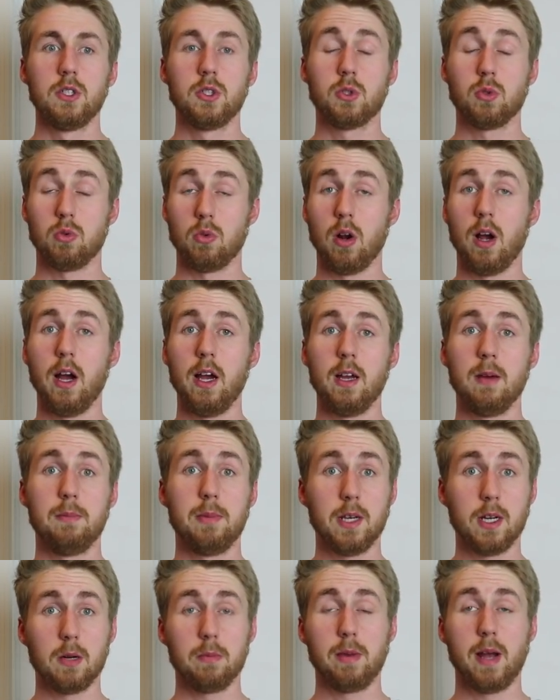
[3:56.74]
try a
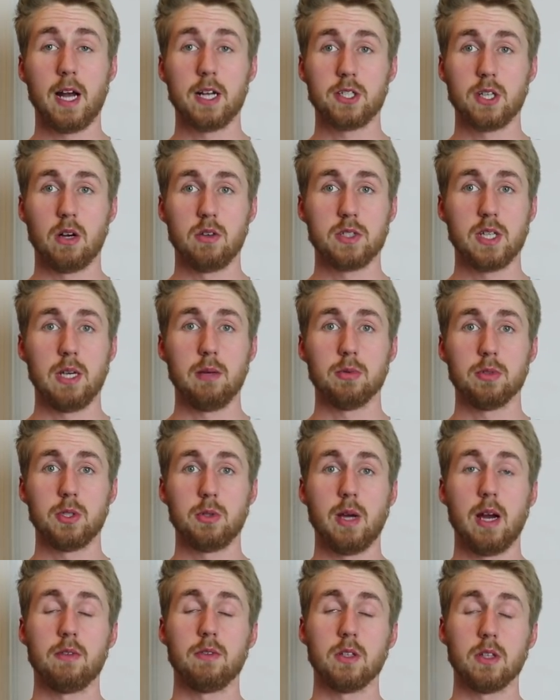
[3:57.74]
bigger batch, I was able
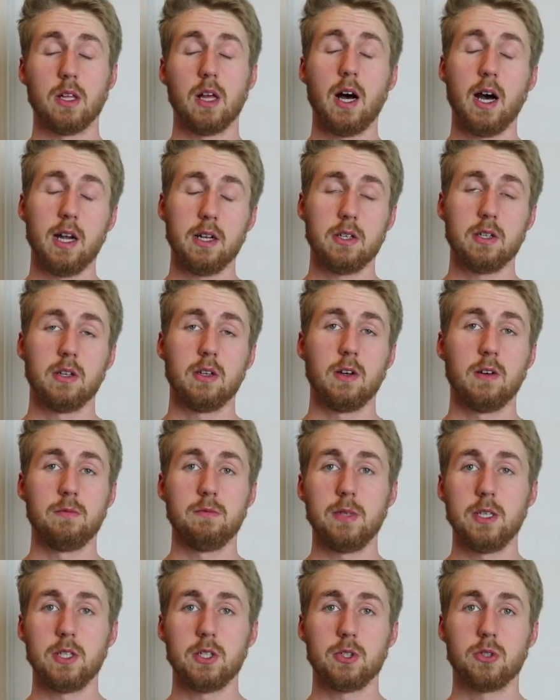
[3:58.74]
to have a lot
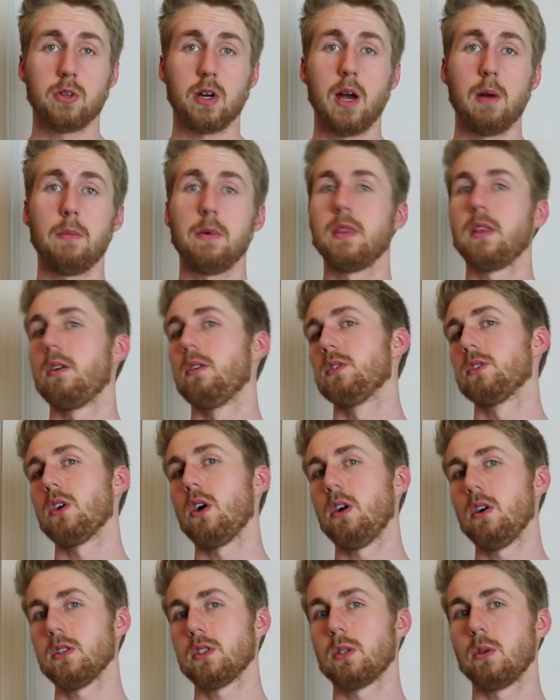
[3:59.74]
of meat to try, but then I was
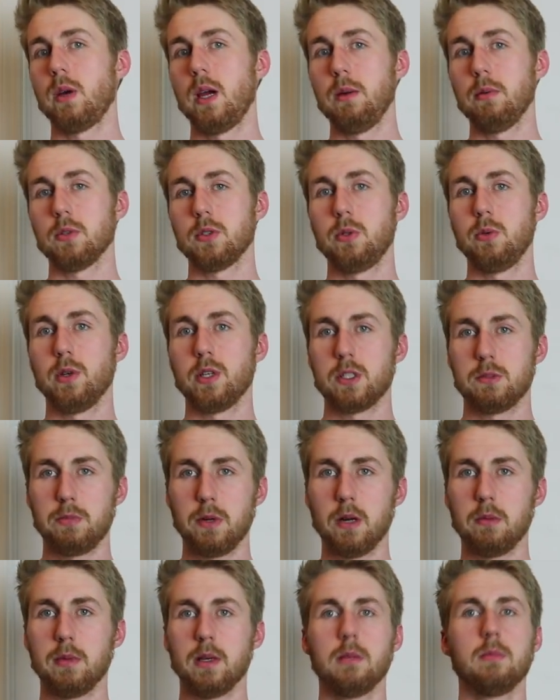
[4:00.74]
also able to
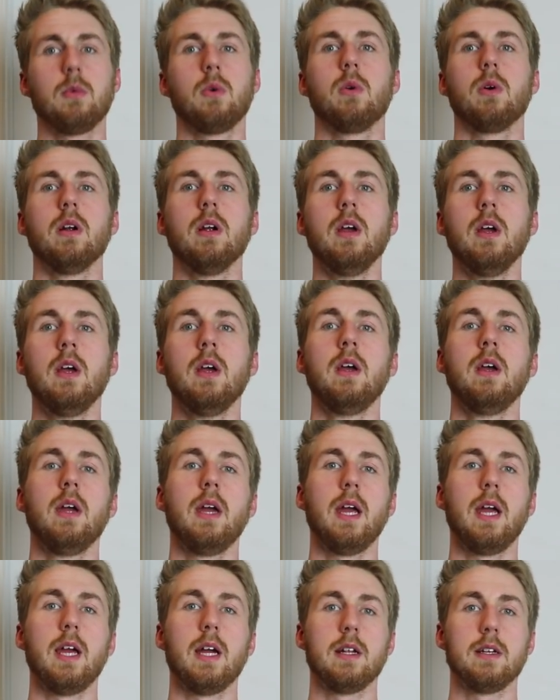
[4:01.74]
experiment more.
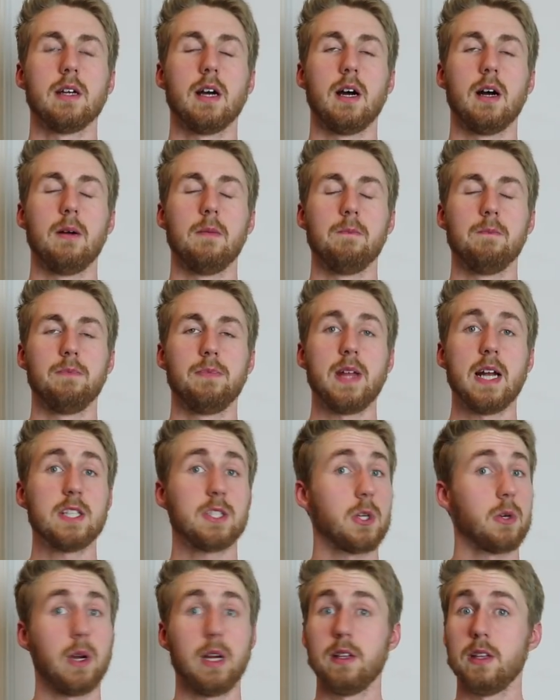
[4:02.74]
And um,
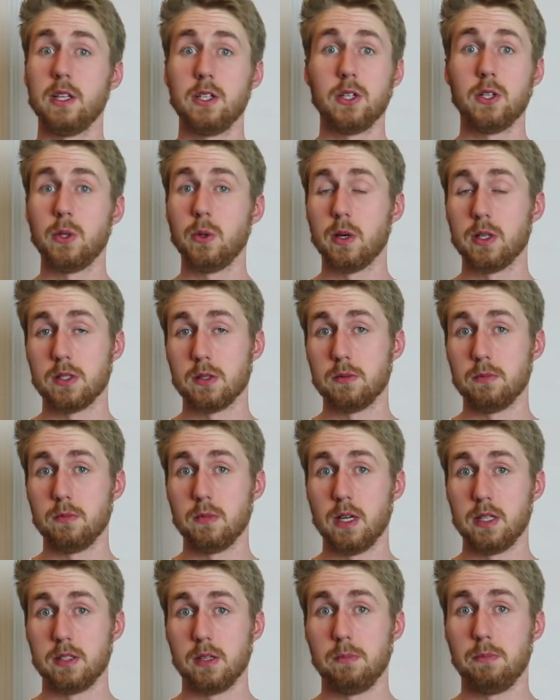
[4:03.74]
that's a great thing to do as a,
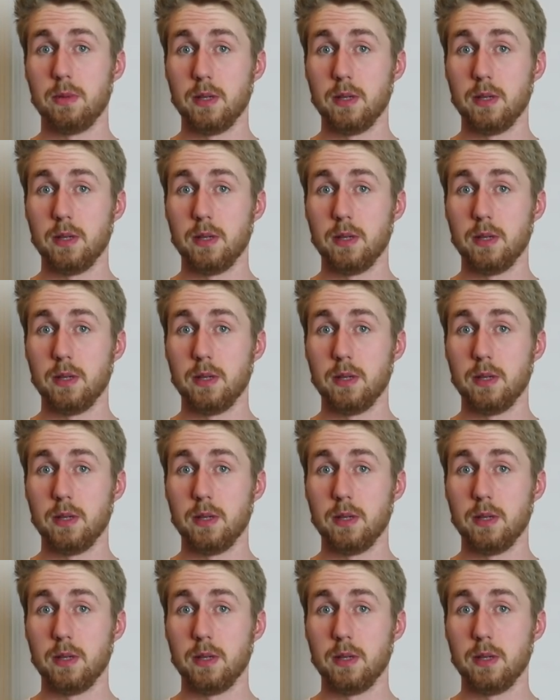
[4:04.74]
as a